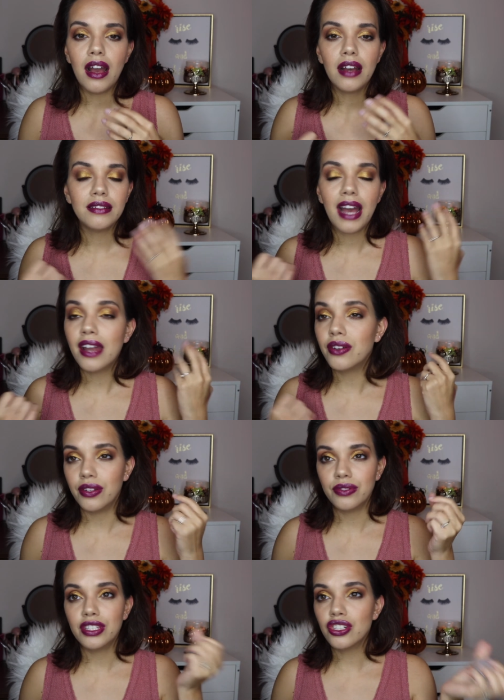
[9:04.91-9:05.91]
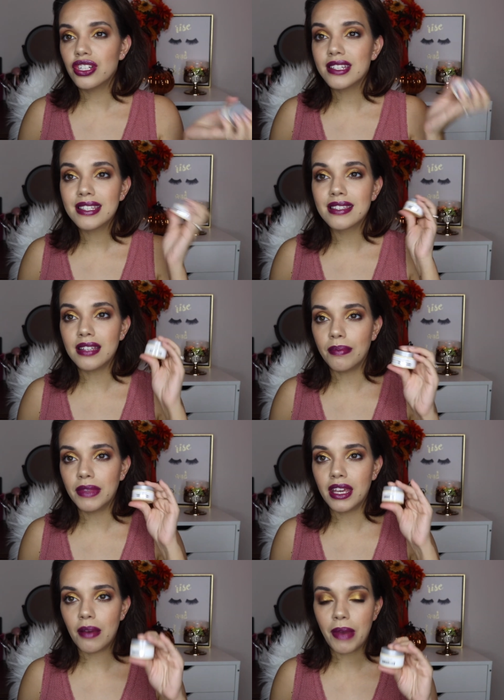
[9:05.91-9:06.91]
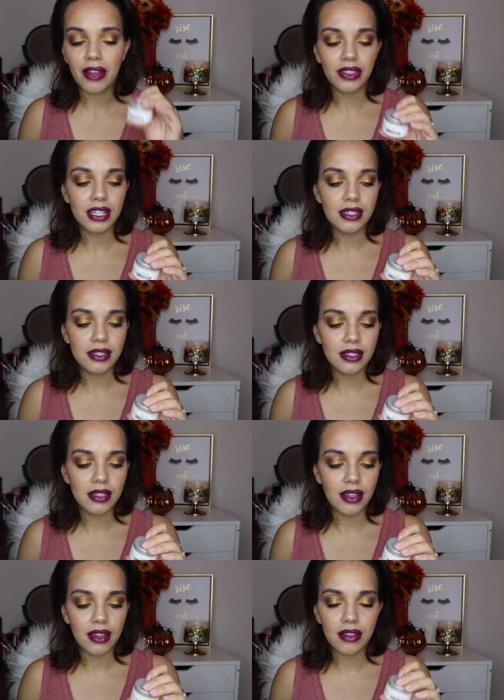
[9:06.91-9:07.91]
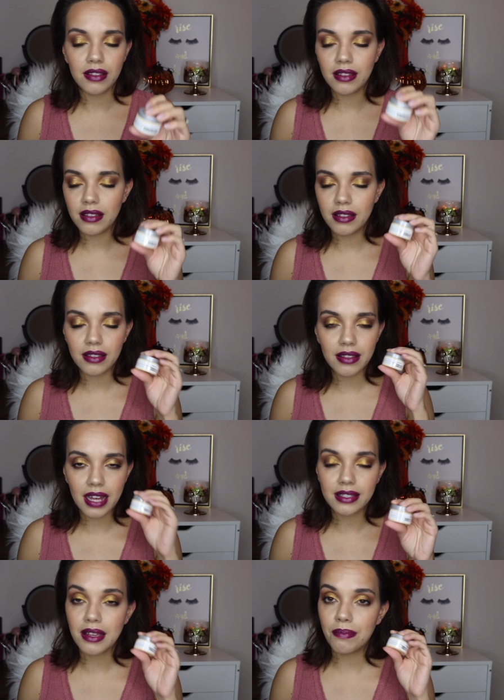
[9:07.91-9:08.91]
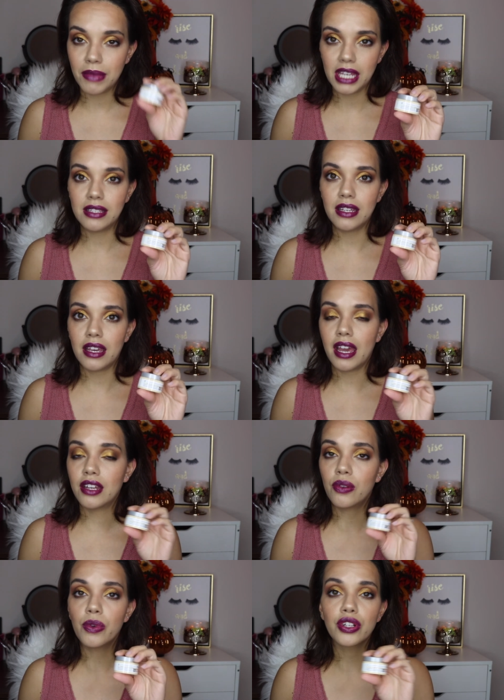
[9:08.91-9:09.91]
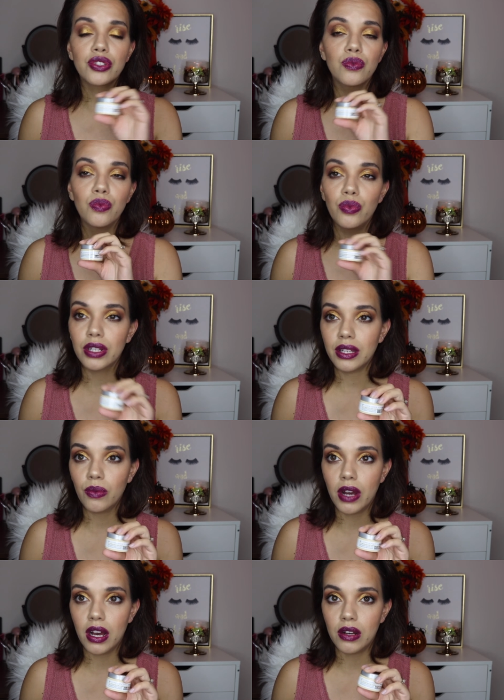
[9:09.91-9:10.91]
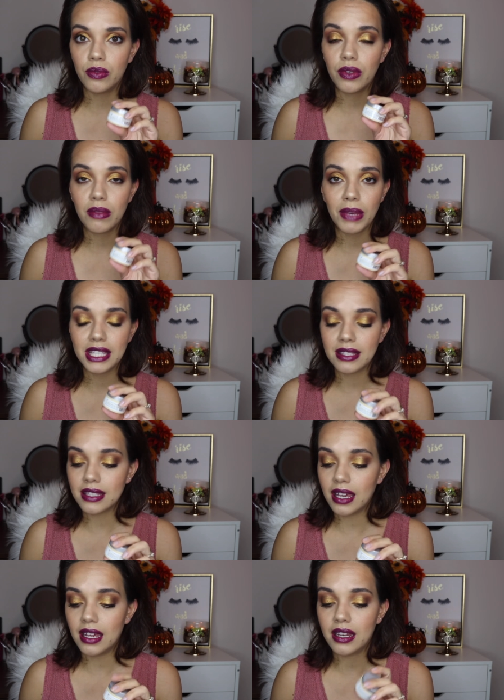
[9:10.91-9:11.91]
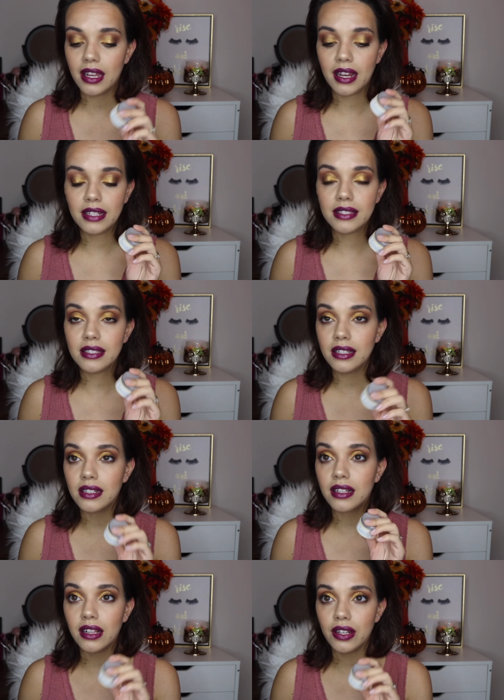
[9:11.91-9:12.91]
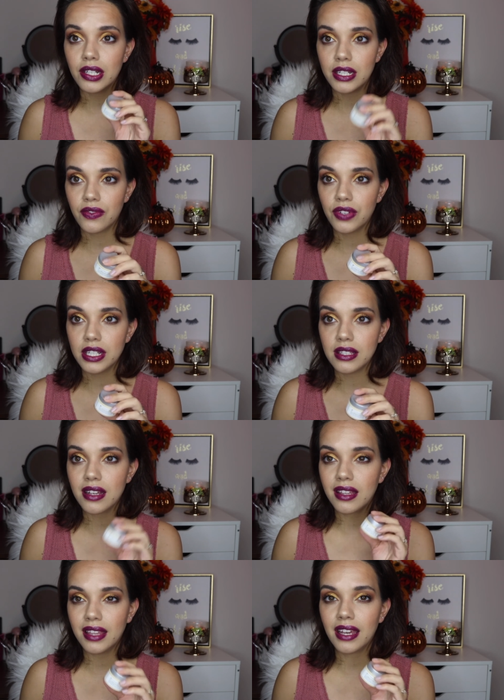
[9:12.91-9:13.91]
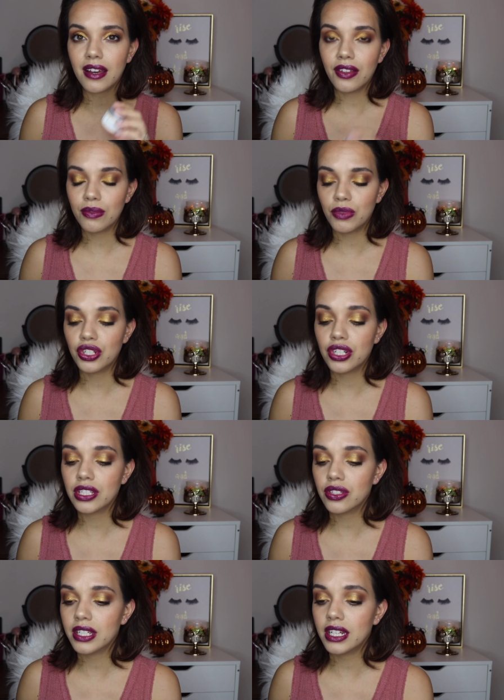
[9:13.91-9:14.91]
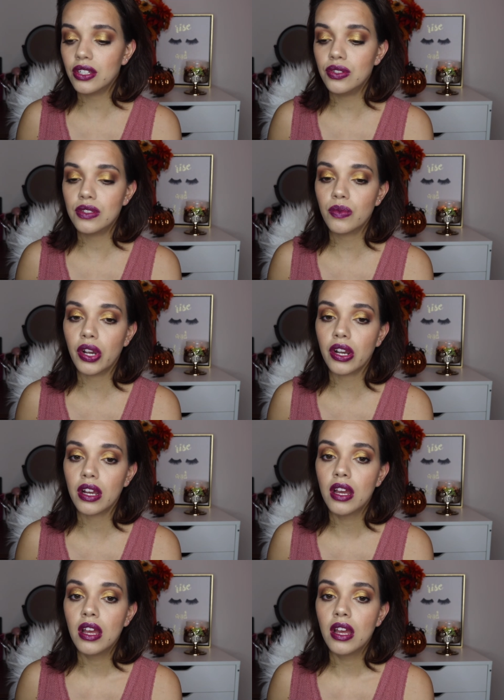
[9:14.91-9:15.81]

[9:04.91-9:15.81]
I don't know. There's just something about this that's amazing, and it works really well with my skin, and I see a clear difference, unlike other moisturizers that I use where